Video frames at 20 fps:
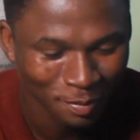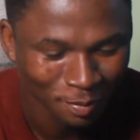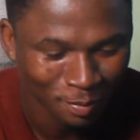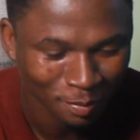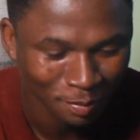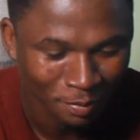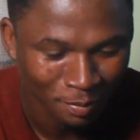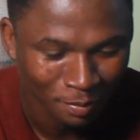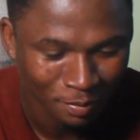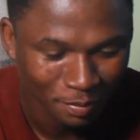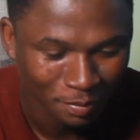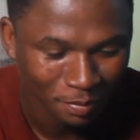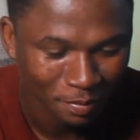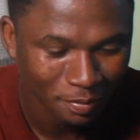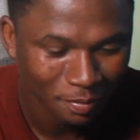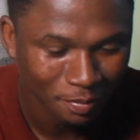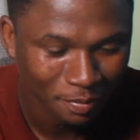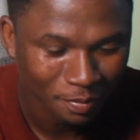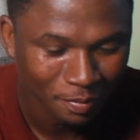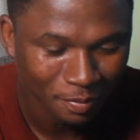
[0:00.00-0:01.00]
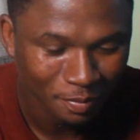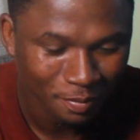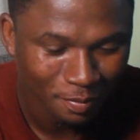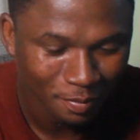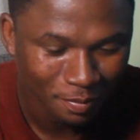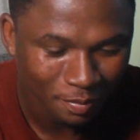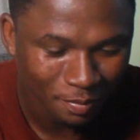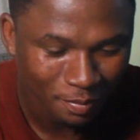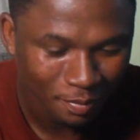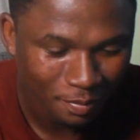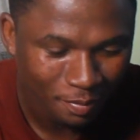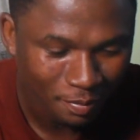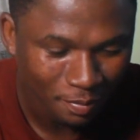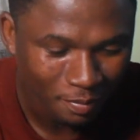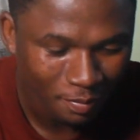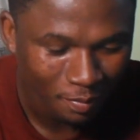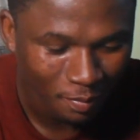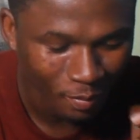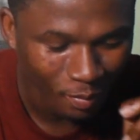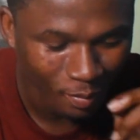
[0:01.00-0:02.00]

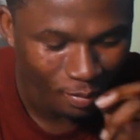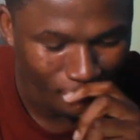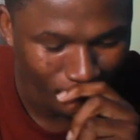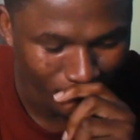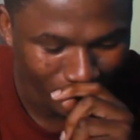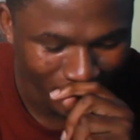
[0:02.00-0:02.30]
The person shown says nothing.